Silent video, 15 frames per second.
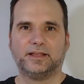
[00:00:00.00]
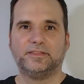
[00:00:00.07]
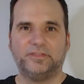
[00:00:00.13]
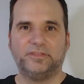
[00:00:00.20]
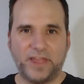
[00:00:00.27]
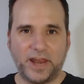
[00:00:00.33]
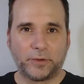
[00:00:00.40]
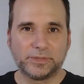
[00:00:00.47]

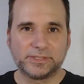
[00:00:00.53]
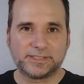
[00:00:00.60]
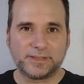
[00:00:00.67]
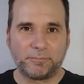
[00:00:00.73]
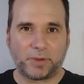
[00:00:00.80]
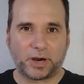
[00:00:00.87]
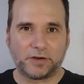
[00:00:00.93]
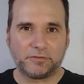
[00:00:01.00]
There was
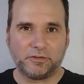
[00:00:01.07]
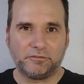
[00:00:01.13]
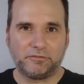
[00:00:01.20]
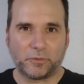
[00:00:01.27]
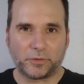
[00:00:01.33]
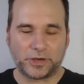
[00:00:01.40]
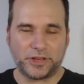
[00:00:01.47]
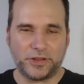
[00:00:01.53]
some Marvel
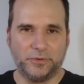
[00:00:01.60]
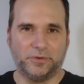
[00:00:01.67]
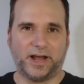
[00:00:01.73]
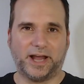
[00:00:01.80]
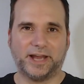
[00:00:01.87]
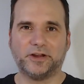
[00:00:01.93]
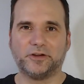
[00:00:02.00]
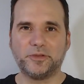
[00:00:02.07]
for you.
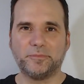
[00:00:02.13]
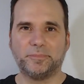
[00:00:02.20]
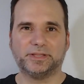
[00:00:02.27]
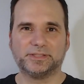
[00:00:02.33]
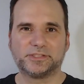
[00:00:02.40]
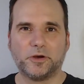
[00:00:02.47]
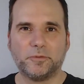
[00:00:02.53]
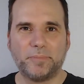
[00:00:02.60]
I know you've been
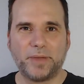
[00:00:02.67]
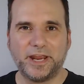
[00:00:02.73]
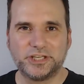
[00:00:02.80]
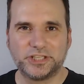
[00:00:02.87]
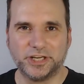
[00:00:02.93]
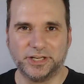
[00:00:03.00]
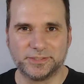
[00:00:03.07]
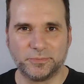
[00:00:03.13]
so
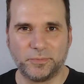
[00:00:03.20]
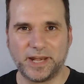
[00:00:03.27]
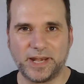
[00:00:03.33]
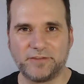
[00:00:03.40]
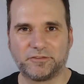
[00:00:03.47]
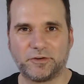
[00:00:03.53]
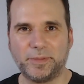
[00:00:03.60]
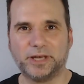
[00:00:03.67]
patient
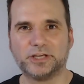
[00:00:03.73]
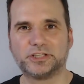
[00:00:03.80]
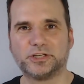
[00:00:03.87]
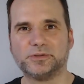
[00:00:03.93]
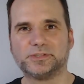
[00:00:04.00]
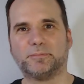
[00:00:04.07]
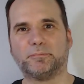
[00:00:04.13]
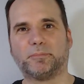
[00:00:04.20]
waiting for me to show
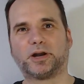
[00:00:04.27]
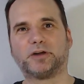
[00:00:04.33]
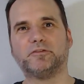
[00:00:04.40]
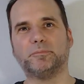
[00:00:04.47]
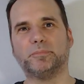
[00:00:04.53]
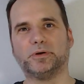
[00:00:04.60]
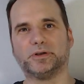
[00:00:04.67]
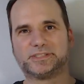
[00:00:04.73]
some Marvel
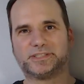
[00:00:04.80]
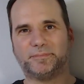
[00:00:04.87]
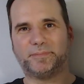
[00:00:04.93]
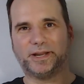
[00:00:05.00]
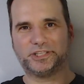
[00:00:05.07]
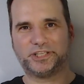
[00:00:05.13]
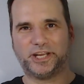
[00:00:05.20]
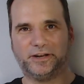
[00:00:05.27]
books on my
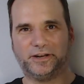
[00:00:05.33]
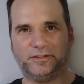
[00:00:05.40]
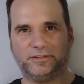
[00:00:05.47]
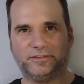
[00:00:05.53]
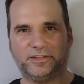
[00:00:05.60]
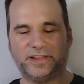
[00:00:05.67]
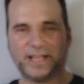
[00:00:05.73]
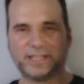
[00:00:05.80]
channel.
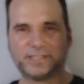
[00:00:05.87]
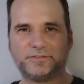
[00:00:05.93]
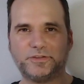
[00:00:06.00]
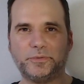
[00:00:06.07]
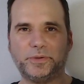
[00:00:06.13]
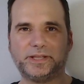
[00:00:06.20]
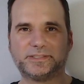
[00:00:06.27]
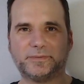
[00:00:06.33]
The last few
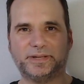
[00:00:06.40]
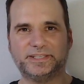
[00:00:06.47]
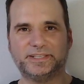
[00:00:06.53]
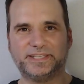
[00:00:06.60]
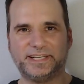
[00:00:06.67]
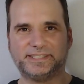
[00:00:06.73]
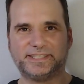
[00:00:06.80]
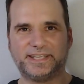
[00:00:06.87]
weeks have been
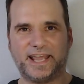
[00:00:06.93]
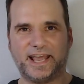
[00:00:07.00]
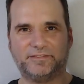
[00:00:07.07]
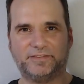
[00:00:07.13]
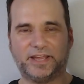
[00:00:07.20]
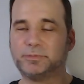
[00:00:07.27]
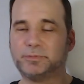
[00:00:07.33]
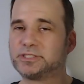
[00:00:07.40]
DC
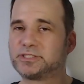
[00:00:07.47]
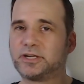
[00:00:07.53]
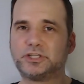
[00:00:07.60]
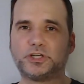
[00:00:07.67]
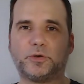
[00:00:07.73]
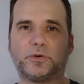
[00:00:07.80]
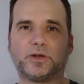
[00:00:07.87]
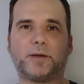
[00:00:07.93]
heavy. I'm just going to
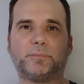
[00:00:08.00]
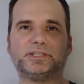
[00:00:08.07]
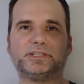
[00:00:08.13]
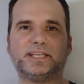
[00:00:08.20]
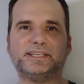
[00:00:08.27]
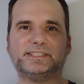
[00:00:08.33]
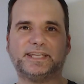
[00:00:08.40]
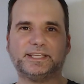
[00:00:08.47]
show a couple
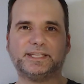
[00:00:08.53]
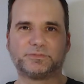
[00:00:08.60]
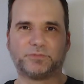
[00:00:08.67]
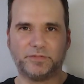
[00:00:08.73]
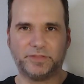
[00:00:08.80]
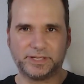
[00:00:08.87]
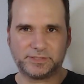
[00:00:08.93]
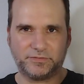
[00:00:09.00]
DCs for
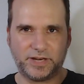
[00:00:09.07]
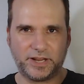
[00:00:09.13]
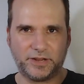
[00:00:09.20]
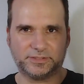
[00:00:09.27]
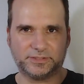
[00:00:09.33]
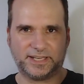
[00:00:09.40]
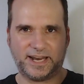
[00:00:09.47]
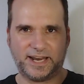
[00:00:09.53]
this
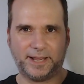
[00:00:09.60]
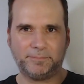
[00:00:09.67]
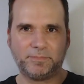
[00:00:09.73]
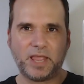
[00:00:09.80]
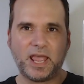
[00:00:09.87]
video today.